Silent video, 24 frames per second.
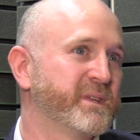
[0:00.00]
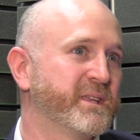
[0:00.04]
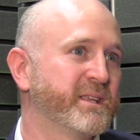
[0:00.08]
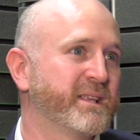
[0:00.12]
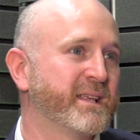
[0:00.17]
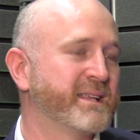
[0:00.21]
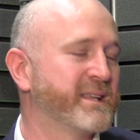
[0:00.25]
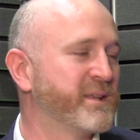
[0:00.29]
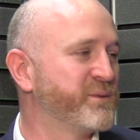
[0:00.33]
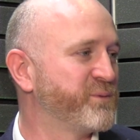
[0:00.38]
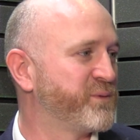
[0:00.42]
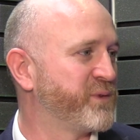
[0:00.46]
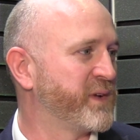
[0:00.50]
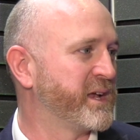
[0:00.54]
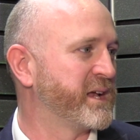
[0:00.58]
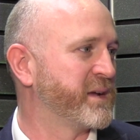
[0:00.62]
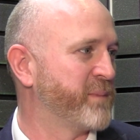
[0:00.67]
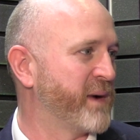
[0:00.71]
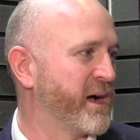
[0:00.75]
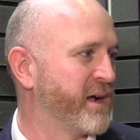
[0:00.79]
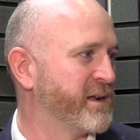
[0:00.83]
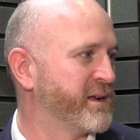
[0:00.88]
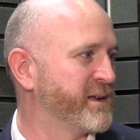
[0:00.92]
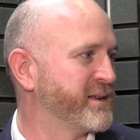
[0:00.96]
they didn't think
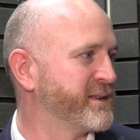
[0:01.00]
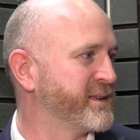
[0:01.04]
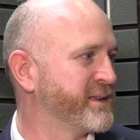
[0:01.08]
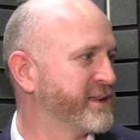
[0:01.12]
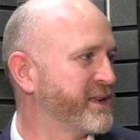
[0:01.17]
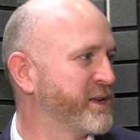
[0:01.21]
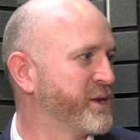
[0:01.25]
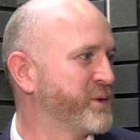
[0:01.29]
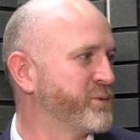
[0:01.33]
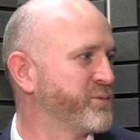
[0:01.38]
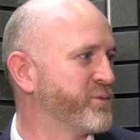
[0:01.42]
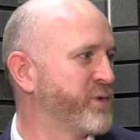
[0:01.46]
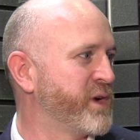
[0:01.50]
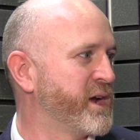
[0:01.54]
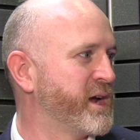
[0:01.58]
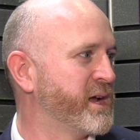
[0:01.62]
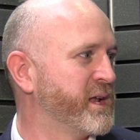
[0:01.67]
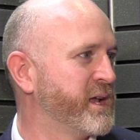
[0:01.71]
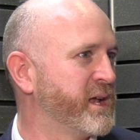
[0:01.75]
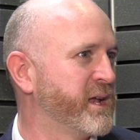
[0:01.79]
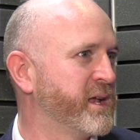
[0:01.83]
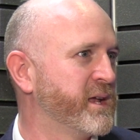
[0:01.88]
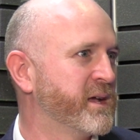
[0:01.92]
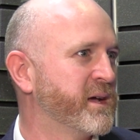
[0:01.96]
about it. They didn't
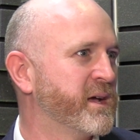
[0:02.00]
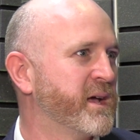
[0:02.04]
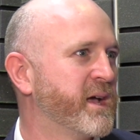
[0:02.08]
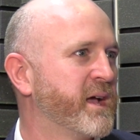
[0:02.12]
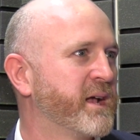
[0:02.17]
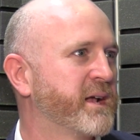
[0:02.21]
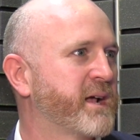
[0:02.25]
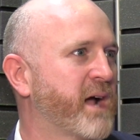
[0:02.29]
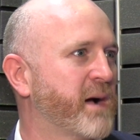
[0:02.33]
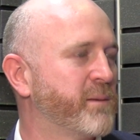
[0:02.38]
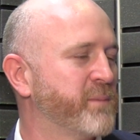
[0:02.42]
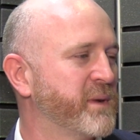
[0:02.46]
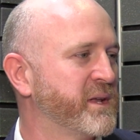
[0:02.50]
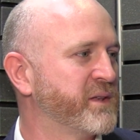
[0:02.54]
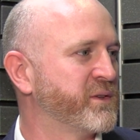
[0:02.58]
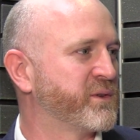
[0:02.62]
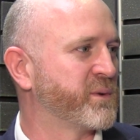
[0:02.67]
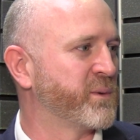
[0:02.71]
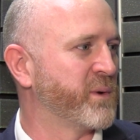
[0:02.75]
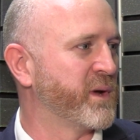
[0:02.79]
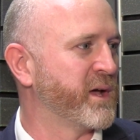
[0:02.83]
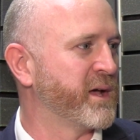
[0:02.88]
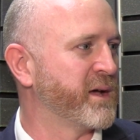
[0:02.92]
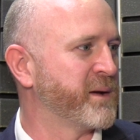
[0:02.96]
really come
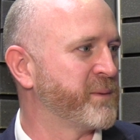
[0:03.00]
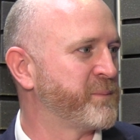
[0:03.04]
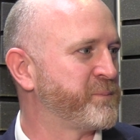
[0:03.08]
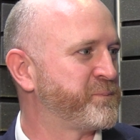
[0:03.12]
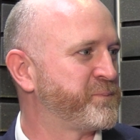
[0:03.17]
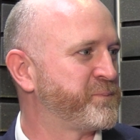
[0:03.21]
into it.